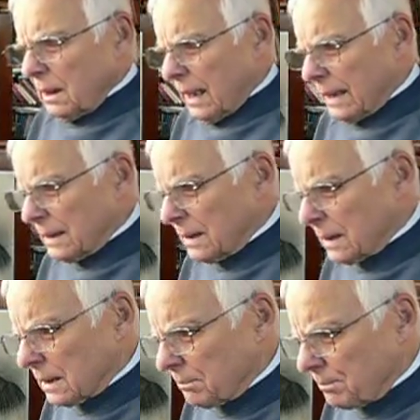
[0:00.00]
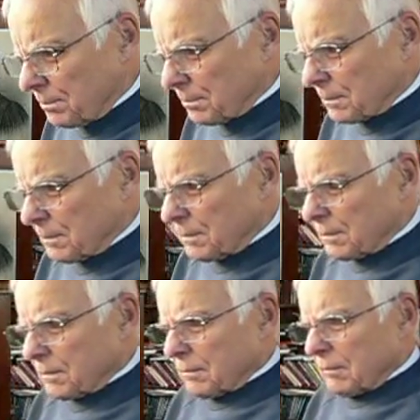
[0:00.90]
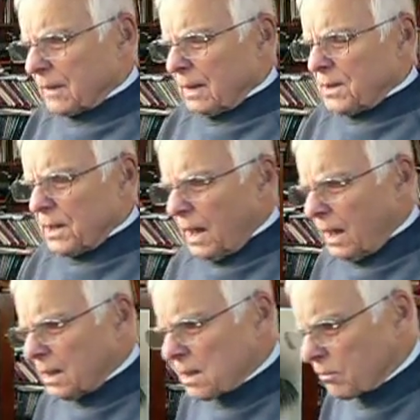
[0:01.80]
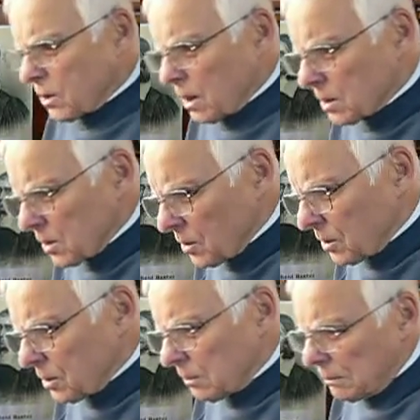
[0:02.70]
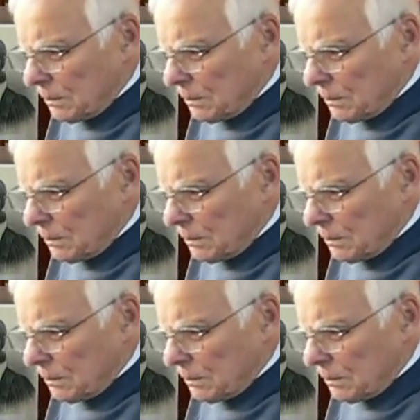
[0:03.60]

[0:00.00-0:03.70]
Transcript: and um, denials of God's law.